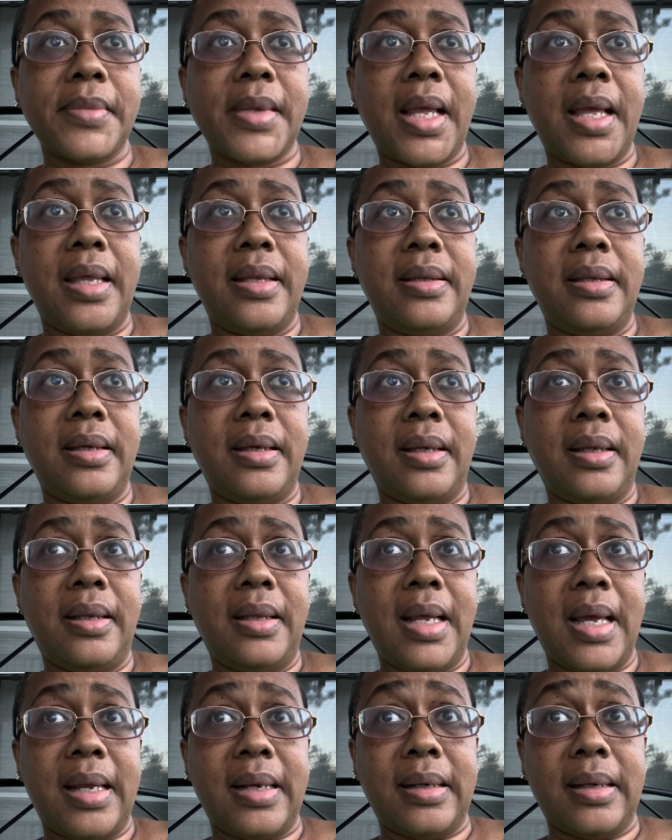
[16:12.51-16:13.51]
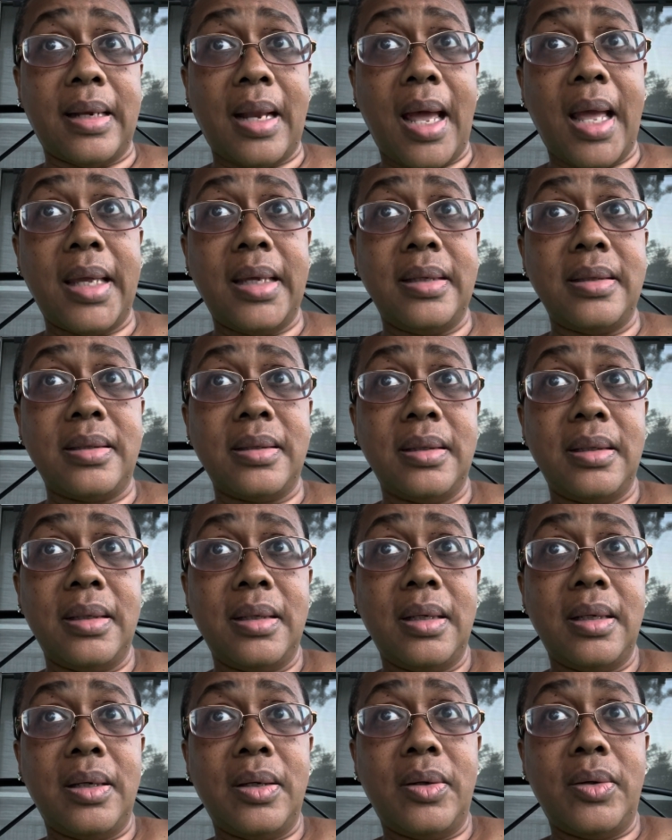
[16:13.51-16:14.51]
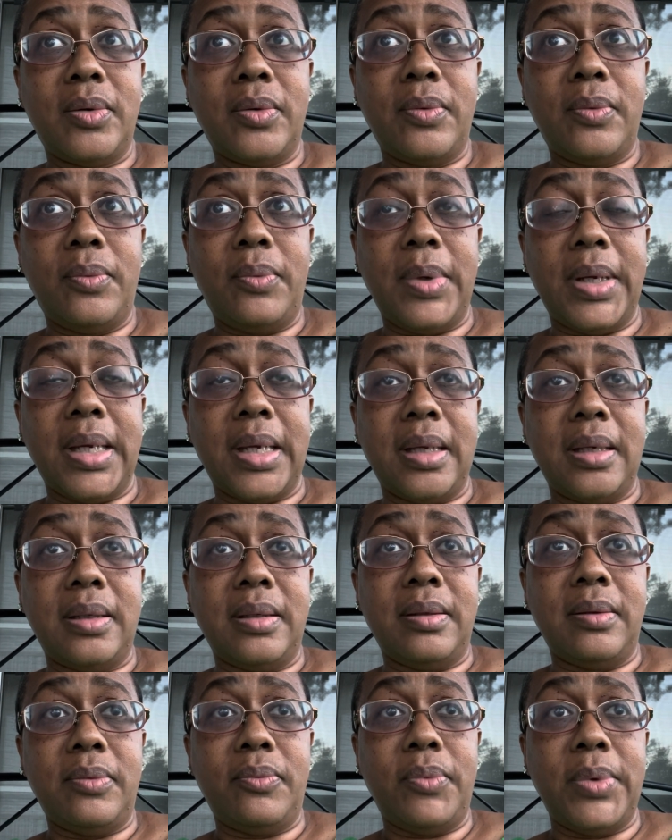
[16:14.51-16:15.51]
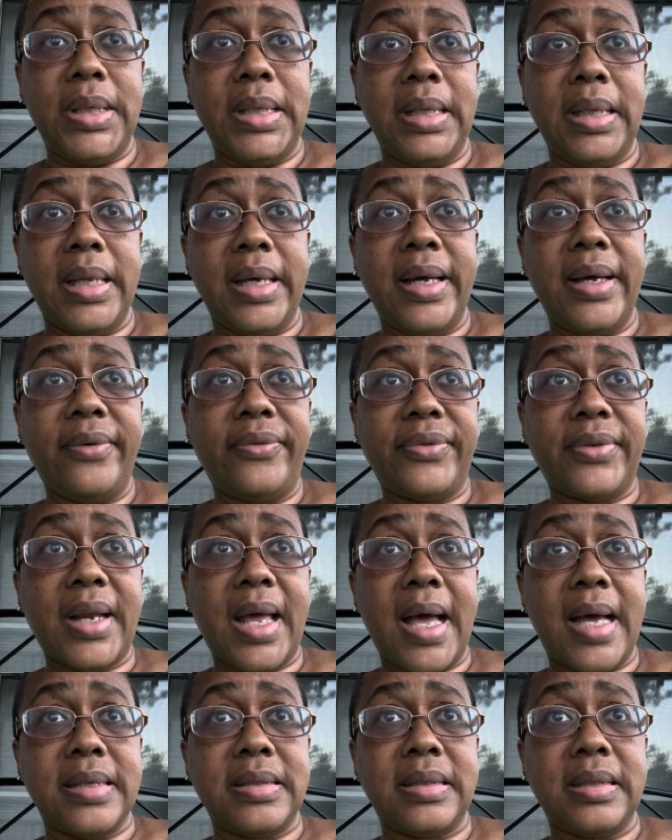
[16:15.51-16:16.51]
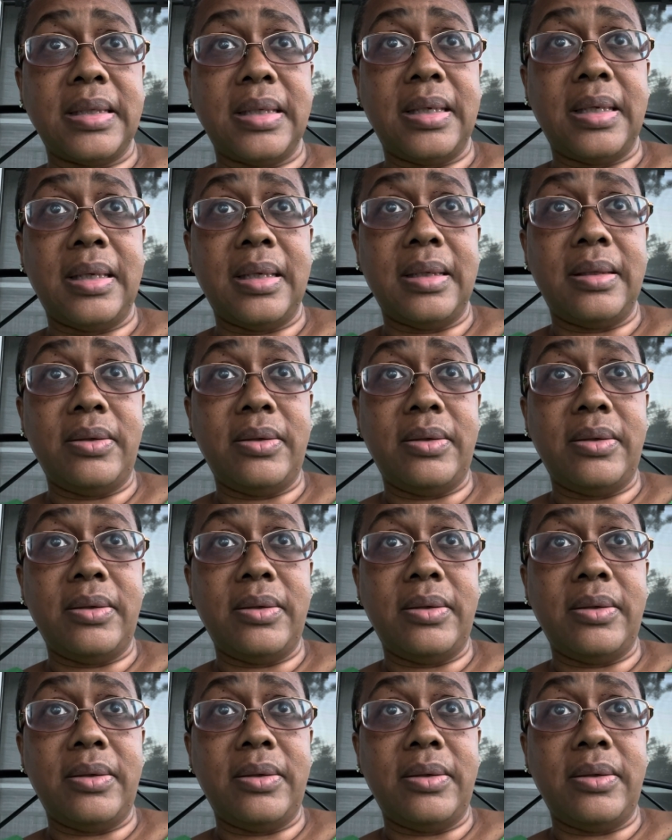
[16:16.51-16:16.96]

And then that night when we left, I said,